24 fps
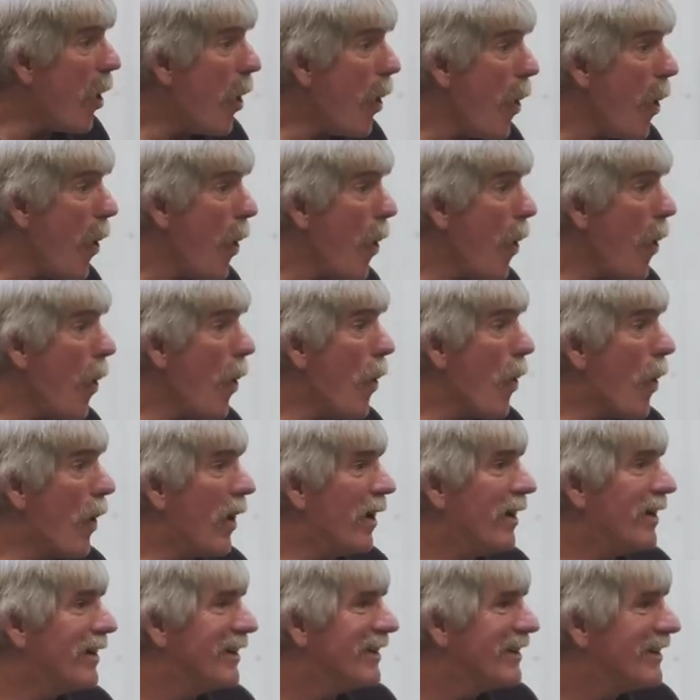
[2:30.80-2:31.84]
Oh.
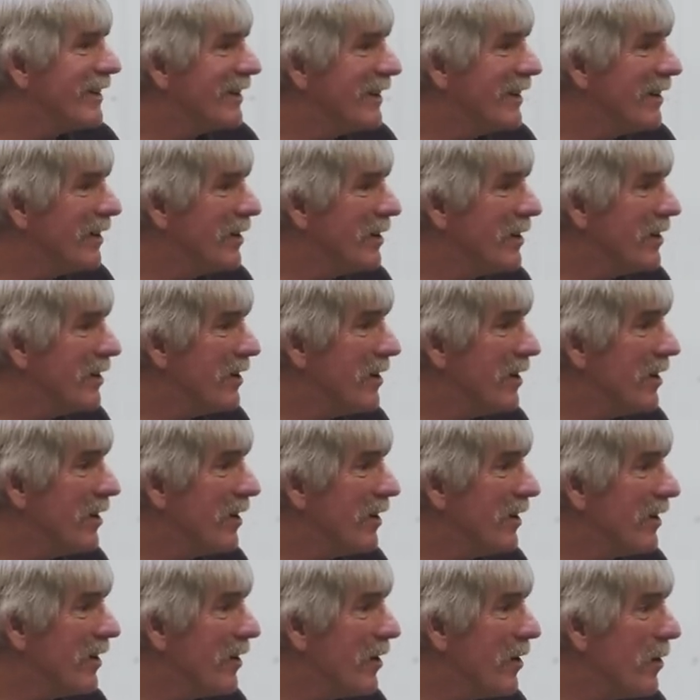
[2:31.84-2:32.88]
And Psycho
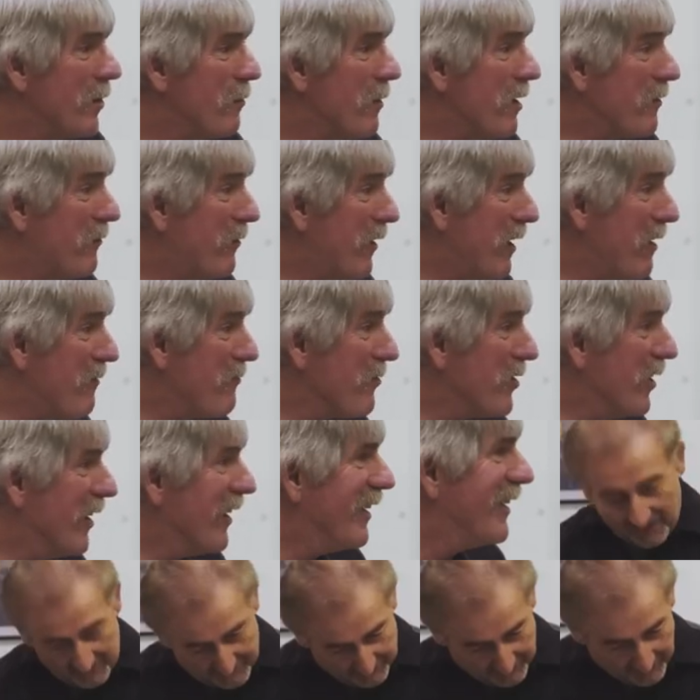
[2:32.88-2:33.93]
Larry. My favorite.
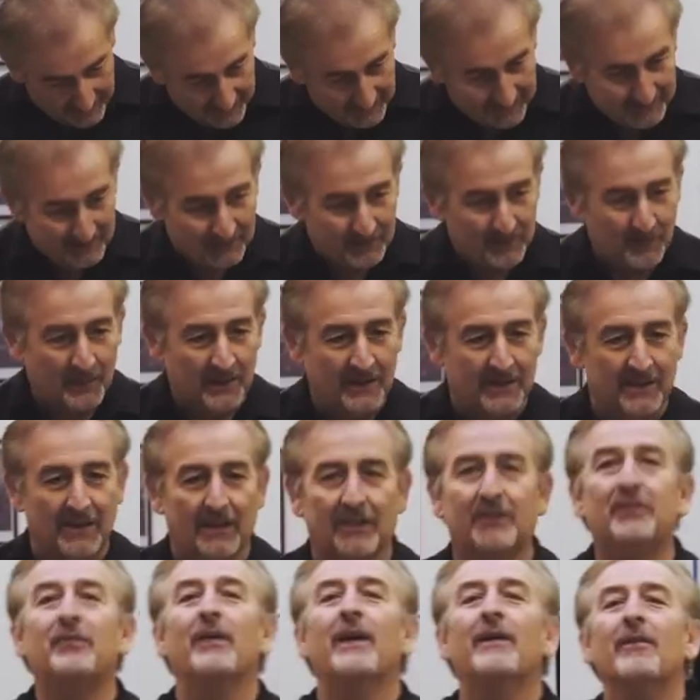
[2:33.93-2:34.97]
Yes, it is. It's one of
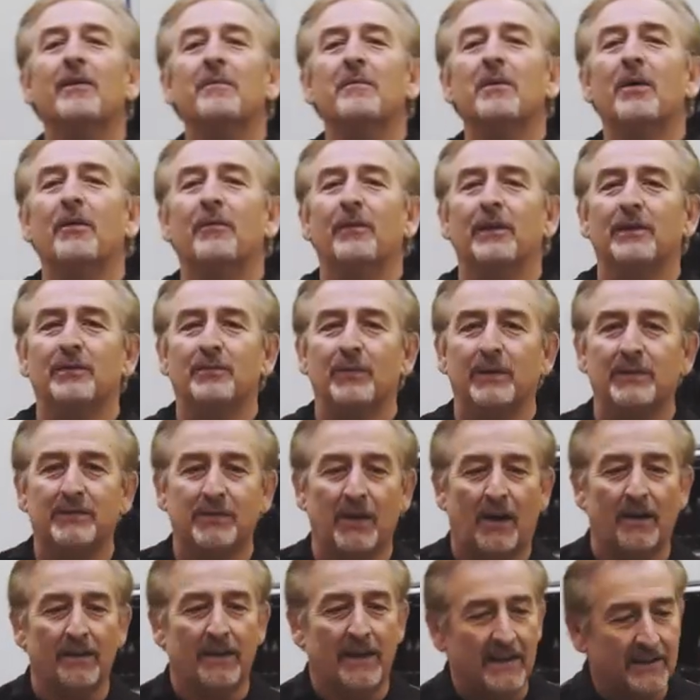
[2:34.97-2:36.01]
Doug's yeah, favorite movies. Yeah. We
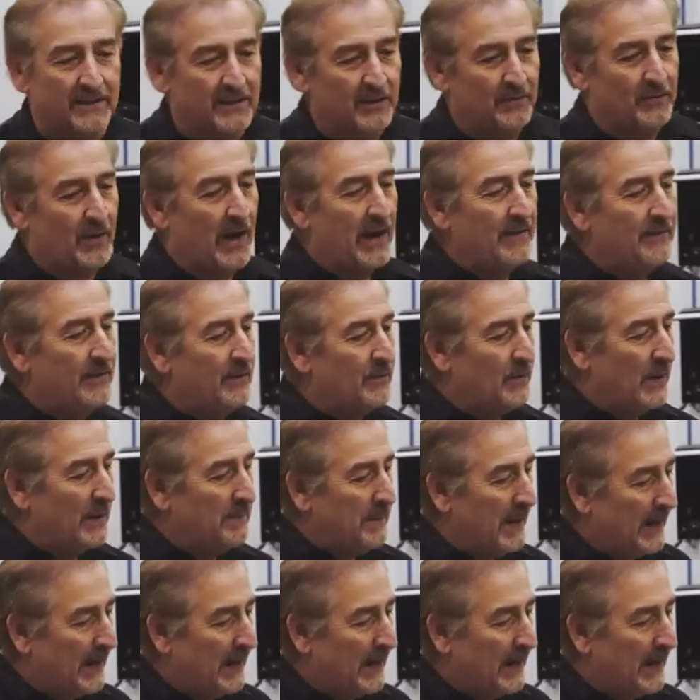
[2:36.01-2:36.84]
saw that at the drive-in way